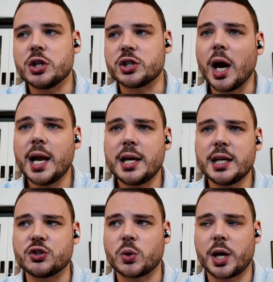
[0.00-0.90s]
Thailand is
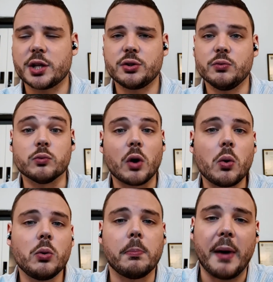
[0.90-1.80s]
trying to
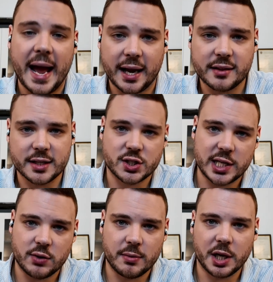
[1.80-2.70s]
roll back this
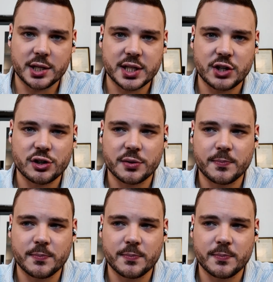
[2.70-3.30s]
decriminalization.